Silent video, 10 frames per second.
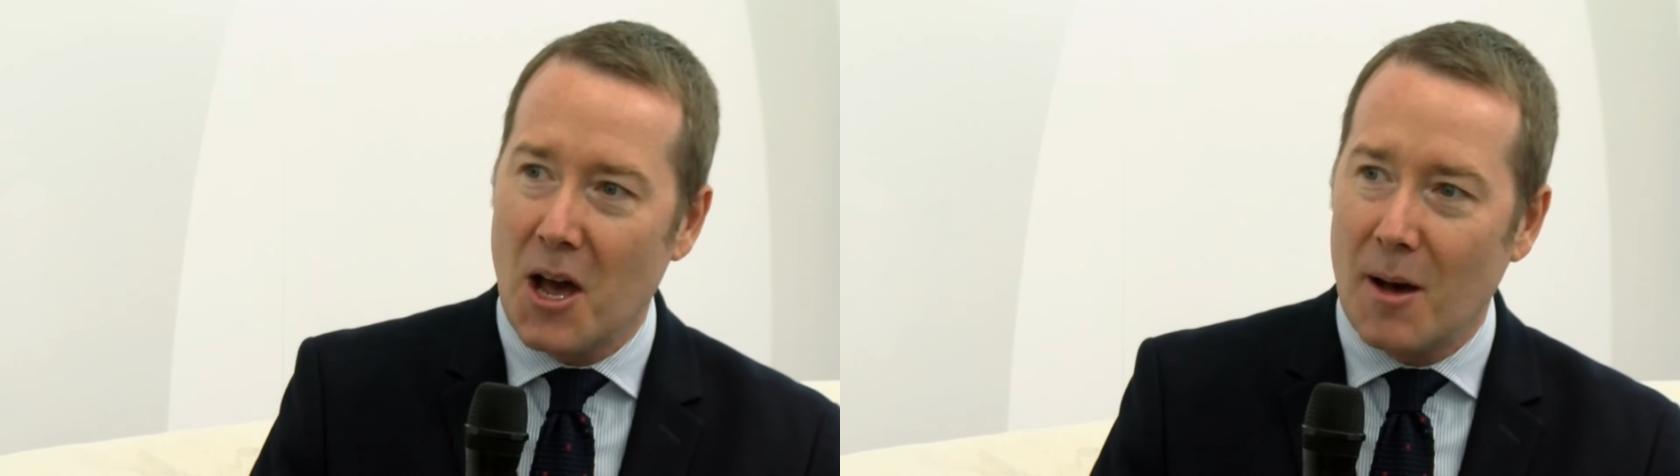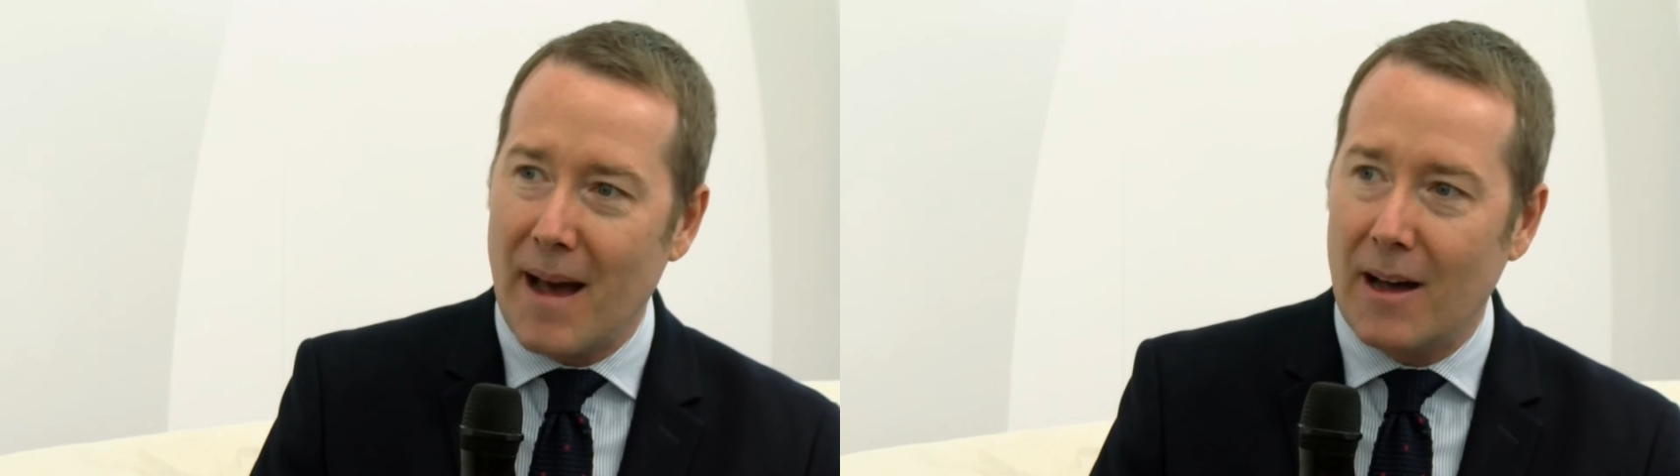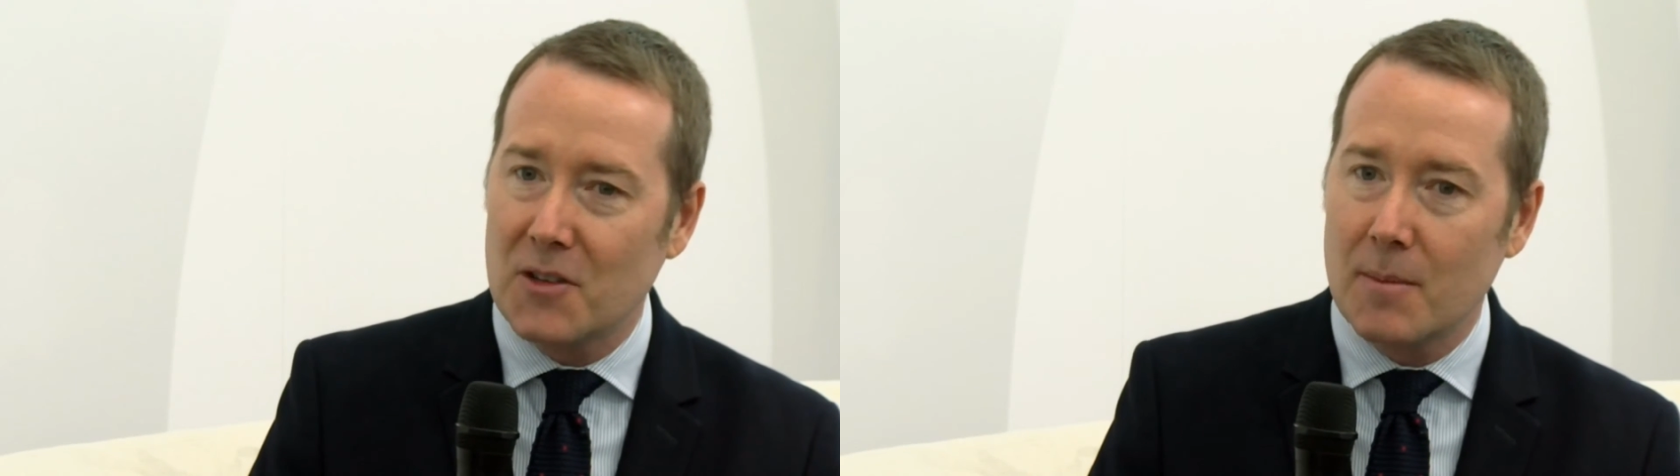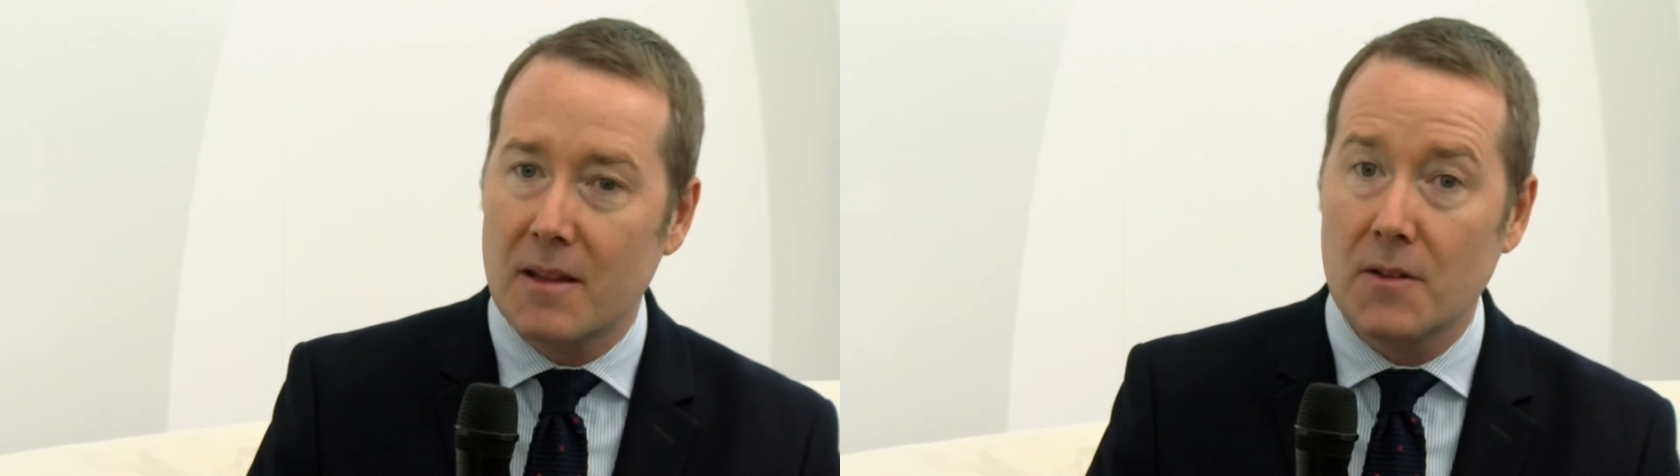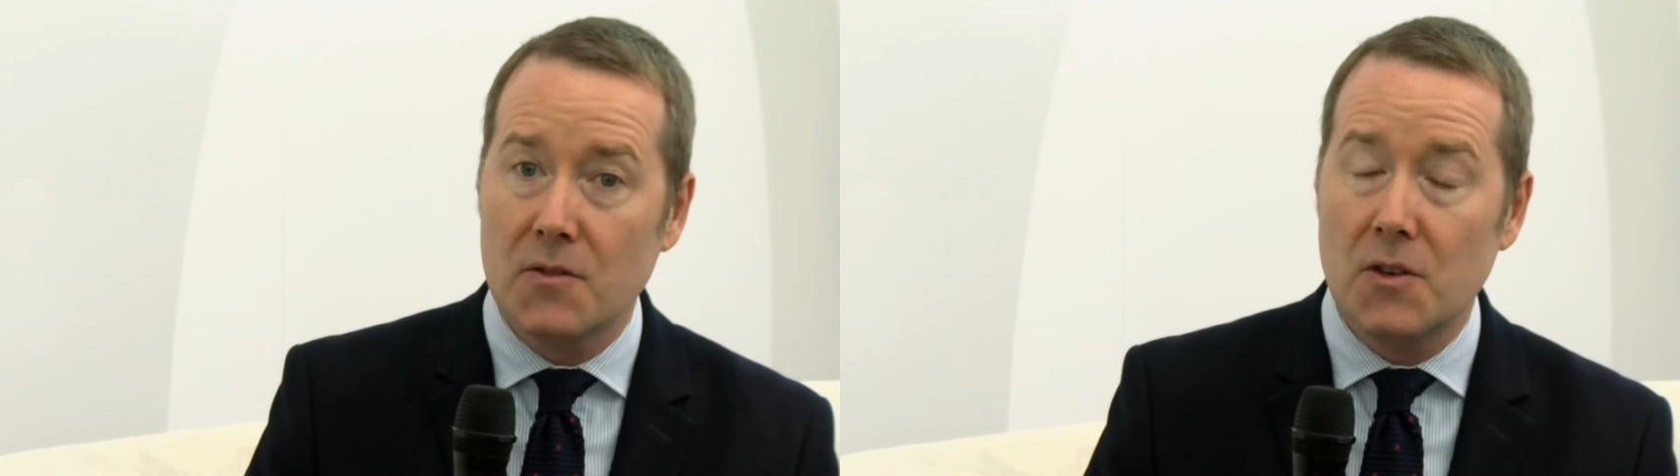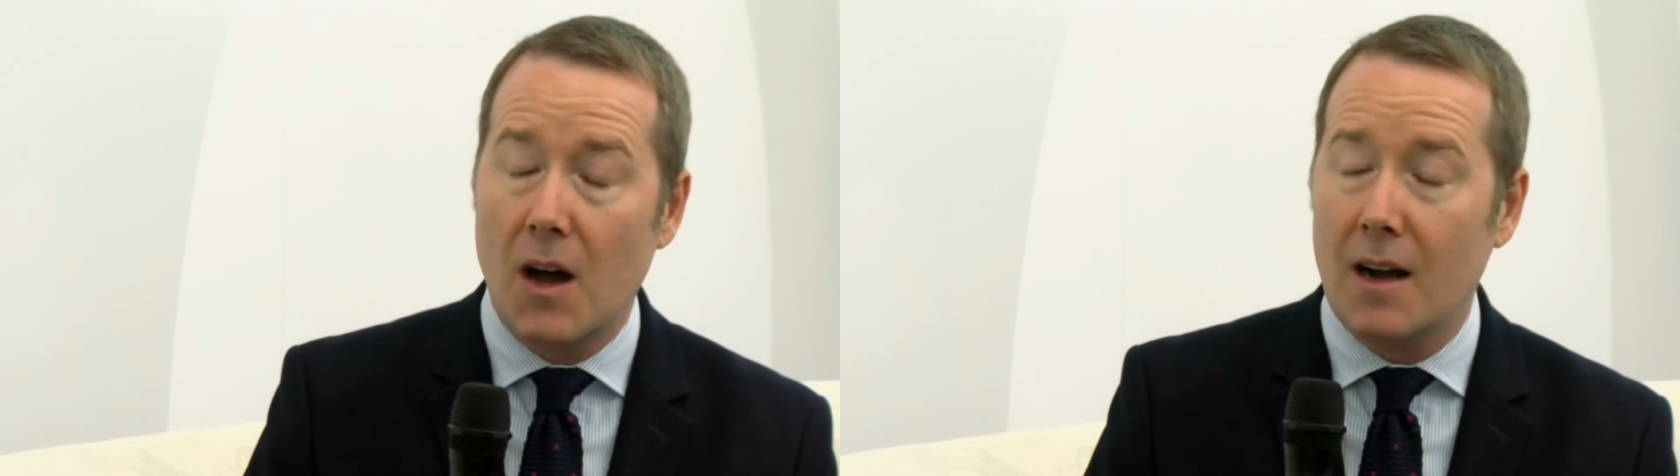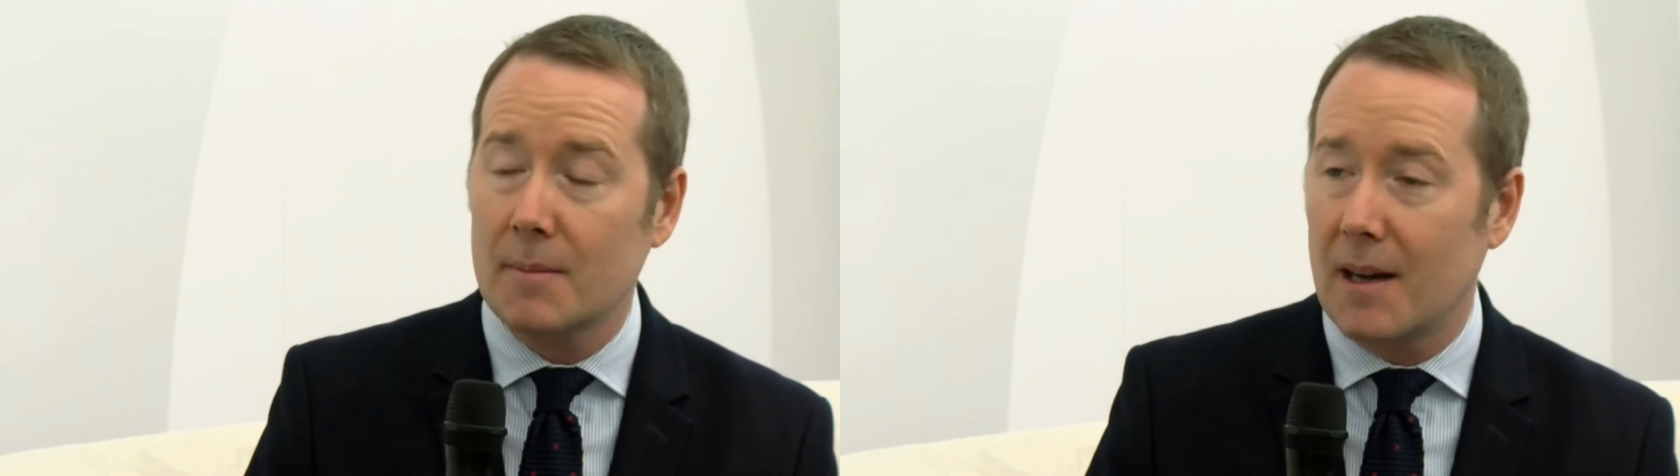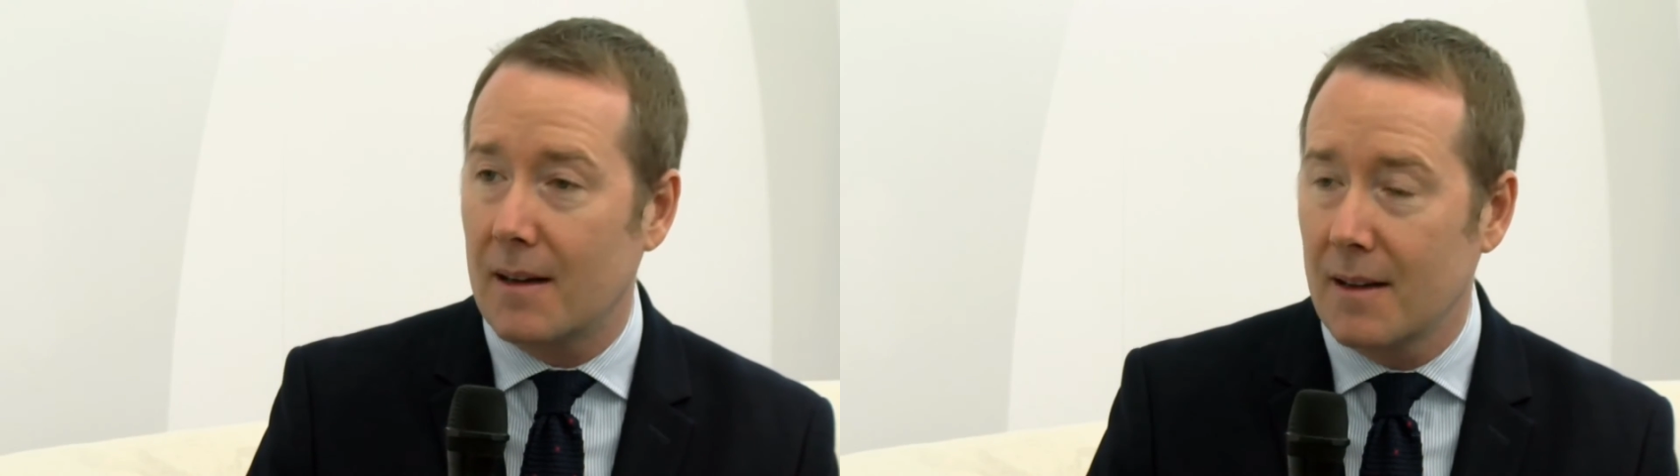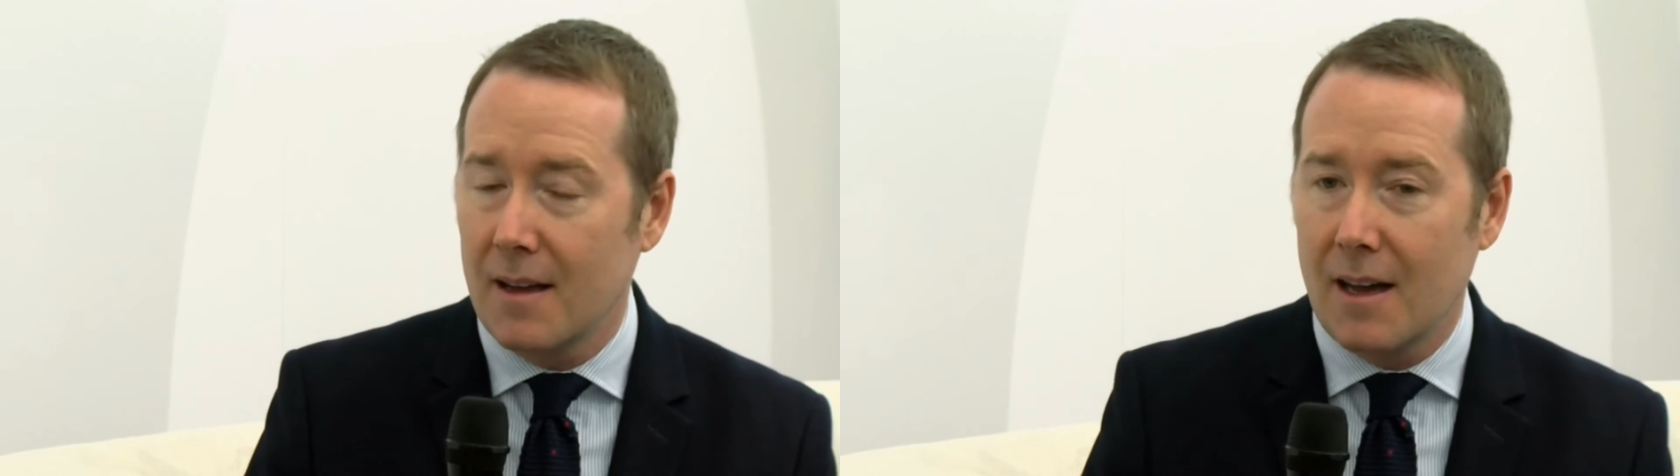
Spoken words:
about some of this dogma